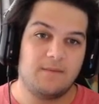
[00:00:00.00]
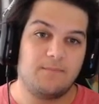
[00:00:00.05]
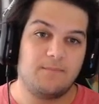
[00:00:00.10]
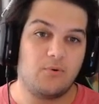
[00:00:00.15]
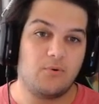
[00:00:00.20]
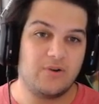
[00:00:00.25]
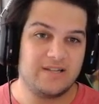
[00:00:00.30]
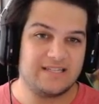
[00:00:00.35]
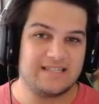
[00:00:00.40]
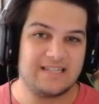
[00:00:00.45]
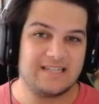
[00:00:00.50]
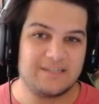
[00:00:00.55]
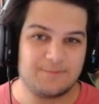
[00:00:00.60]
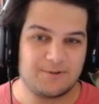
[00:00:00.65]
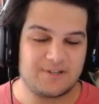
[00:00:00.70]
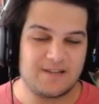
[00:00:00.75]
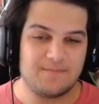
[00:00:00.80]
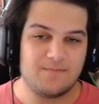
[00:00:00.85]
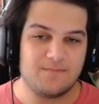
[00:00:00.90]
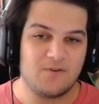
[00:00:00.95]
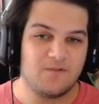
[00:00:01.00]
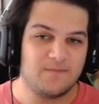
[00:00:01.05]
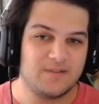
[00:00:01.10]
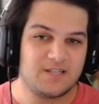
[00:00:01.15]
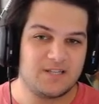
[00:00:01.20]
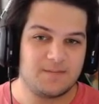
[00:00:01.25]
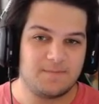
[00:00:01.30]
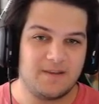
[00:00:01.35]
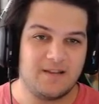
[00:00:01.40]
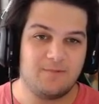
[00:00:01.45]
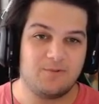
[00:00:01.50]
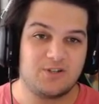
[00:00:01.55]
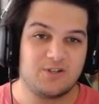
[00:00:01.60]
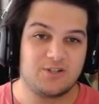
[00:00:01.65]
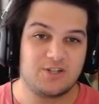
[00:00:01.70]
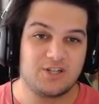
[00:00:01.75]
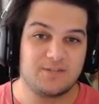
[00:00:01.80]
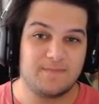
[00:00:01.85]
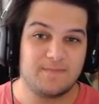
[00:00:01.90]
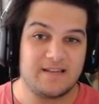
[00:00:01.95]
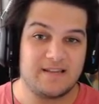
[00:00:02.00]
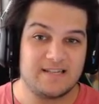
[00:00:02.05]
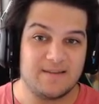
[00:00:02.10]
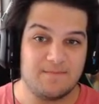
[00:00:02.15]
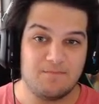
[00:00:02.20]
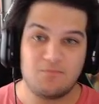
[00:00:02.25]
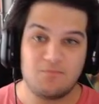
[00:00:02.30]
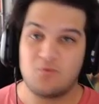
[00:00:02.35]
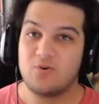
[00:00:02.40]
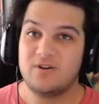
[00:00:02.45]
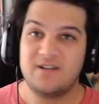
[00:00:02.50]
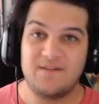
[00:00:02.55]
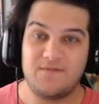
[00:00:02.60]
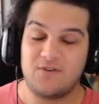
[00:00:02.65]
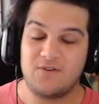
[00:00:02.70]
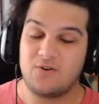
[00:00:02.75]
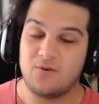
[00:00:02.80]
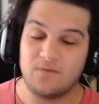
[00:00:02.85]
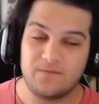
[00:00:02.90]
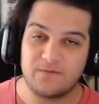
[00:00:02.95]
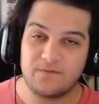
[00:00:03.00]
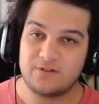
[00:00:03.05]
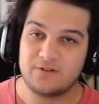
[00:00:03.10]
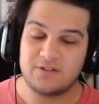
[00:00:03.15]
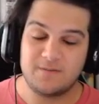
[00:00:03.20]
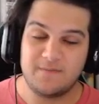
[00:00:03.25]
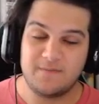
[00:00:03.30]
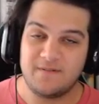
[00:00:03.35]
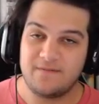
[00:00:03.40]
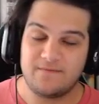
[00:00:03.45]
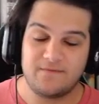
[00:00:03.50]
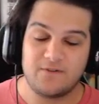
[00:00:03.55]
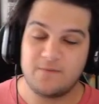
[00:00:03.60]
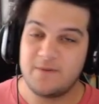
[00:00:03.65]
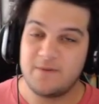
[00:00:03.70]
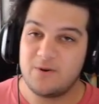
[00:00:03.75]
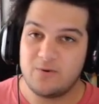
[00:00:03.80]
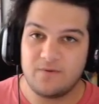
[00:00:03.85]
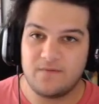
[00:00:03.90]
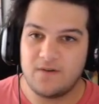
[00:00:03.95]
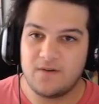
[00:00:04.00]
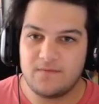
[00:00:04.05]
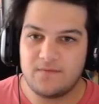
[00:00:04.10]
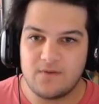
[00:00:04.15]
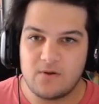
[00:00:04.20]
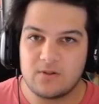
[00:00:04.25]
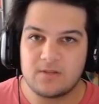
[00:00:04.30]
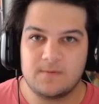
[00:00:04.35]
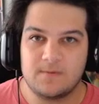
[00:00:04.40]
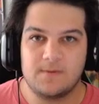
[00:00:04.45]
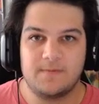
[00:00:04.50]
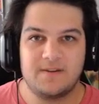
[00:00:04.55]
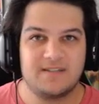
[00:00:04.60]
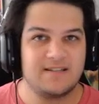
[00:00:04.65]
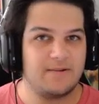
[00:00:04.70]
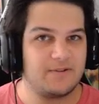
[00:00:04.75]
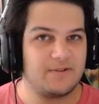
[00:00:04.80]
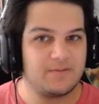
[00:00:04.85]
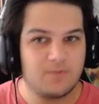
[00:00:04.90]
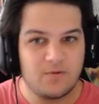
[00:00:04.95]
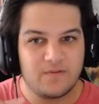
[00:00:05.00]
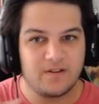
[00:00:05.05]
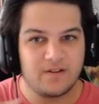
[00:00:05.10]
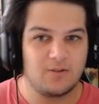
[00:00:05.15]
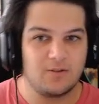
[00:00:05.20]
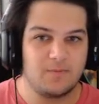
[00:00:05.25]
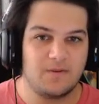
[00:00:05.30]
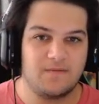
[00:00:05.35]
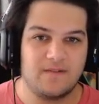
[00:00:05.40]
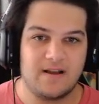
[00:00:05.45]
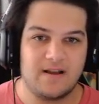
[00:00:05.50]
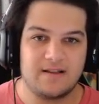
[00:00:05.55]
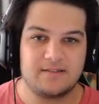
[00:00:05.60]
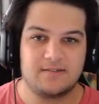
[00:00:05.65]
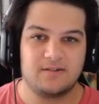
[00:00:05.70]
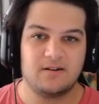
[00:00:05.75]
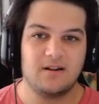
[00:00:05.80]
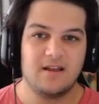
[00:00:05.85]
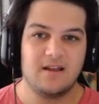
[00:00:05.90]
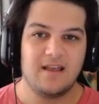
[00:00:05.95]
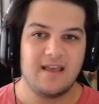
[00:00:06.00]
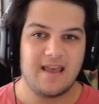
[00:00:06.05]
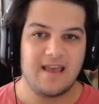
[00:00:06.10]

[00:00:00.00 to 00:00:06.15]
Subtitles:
0.6% movement speed, which just makes it more difficult for me to evolve Ultima, because now he's moving a little bit faster.